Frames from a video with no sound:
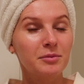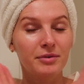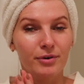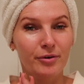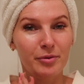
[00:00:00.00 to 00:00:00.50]

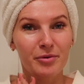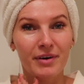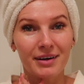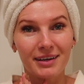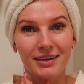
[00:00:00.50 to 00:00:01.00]
before we move
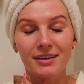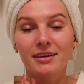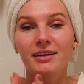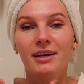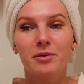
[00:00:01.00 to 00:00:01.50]
out of
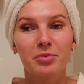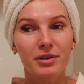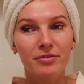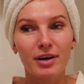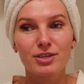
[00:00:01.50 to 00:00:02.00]
here and put
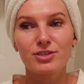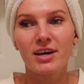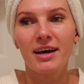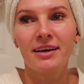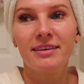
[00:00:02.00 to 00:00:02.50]
a fresh
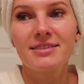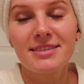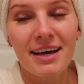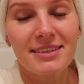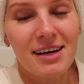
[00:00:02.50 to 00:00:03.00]

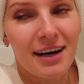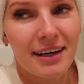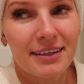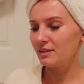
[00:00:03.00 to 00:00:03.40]
set on.